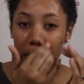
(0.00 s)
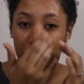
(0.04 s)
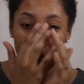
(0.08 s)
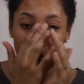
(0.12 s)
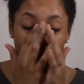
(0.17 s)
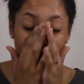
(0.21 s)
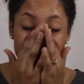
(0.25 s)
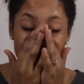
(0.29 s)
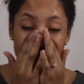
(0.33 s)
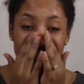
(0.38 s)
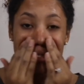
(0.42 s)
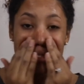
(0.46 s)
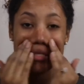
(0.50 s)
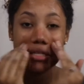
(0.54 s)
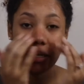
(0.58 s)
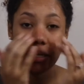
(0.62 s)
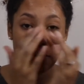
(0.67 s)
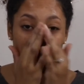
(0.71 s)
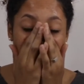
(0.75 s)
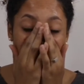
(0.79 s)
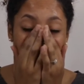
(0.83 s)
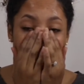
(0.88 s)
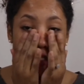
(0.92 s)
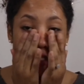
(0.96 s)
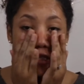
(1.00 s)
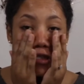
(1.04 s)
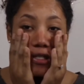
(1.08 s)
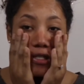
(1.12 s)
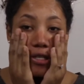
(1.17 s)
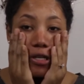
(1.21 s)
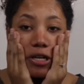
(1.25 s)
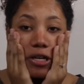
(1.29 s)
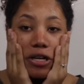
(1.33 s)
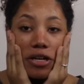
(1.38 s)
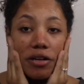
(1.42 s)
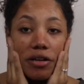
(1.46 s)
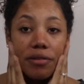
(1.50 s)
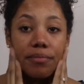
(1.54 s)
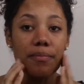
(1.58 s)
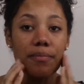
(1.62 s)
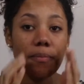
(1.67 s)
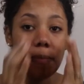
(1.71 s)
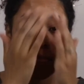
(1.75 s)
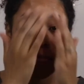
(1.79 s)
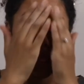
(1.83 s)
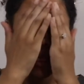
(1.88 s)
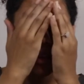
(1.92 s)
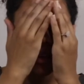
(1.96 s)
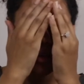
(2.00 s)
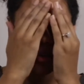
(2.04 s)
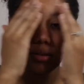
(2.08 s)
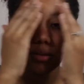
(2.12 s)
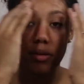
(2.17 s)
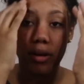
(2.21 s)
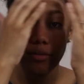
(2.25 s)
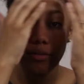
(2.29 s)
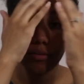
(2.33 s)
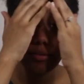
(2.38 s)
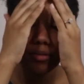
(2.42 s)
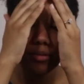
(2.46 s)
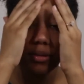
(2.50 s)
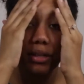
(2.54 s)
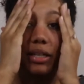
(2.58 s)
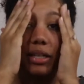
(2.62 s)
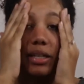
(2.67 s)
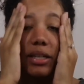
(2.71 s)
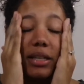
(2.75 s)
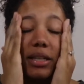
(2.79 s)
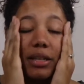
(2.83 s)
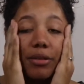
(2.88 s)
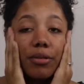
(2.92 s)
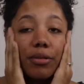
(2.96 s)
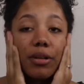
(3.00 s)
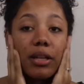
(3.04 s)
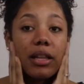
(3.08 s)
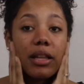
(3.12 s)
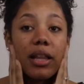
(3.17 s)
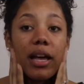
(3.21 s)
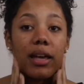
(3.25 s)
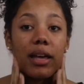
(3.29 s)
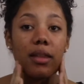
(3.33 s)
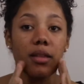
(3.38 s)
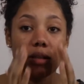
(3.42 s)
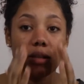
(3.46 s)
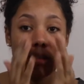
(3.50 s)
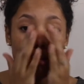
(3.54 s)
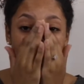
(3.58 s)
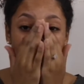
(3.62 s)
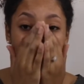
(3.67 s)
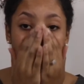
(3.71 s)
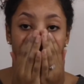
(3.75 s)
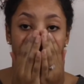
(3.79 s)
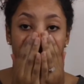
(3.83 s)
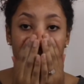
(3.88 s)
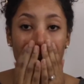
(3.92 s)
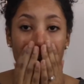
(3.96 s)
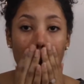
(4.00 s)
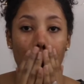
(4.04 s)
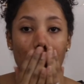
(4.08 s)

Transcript: gives my skin moisture. So I really, really like this one.